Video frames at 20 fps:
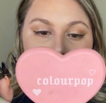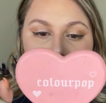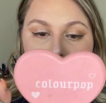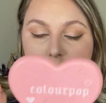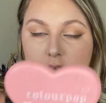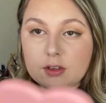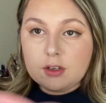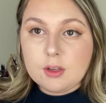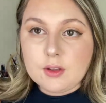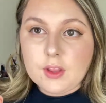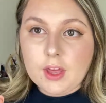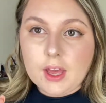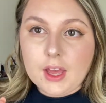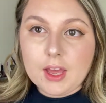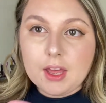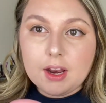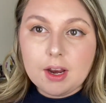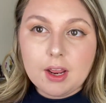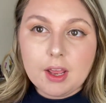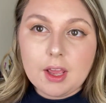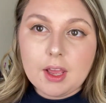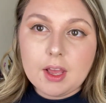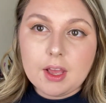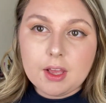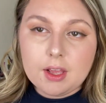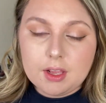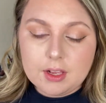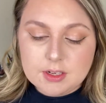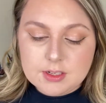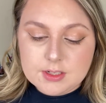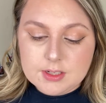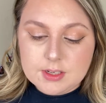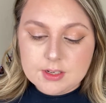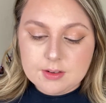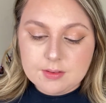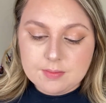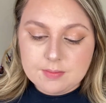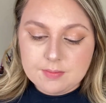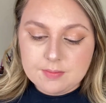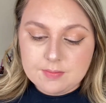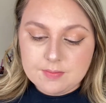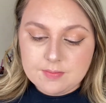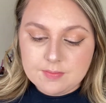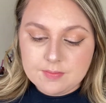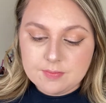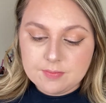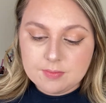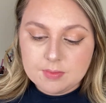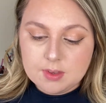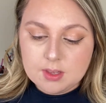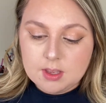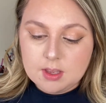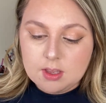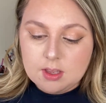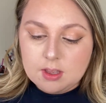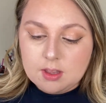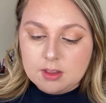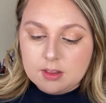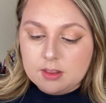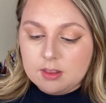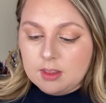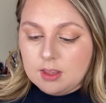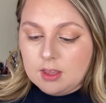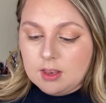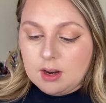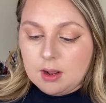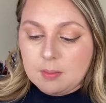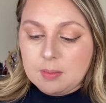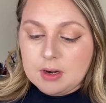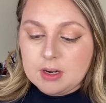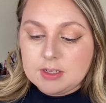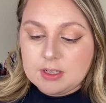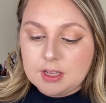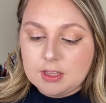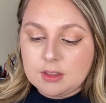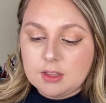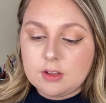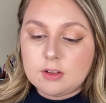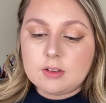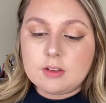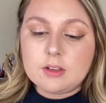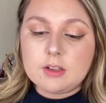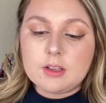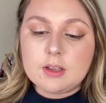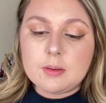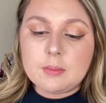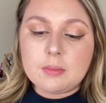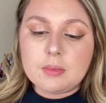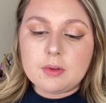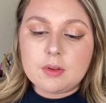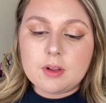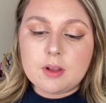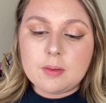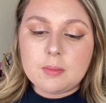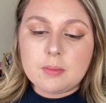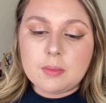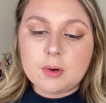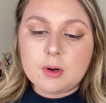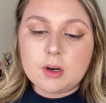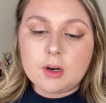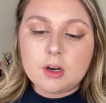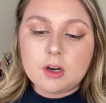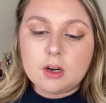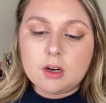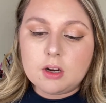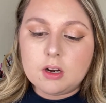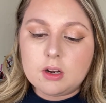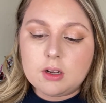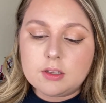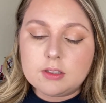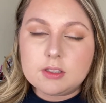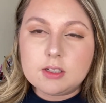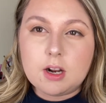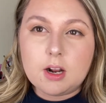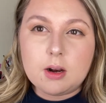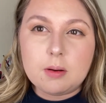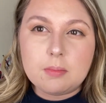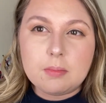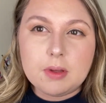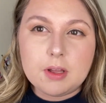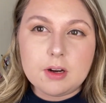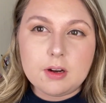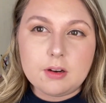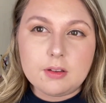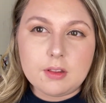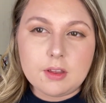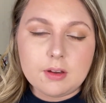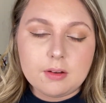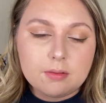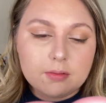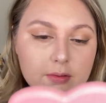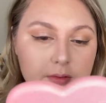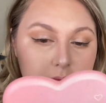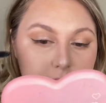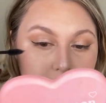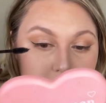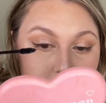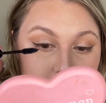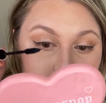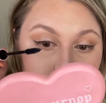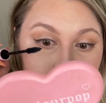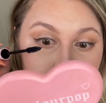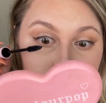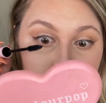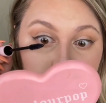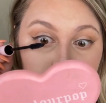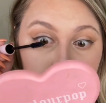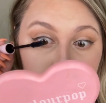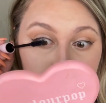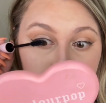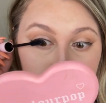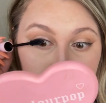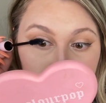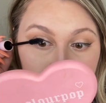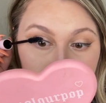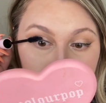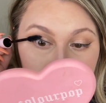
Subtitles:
do that, and then I'm gonna take the lip plumper. It's not butter though, it's just a regular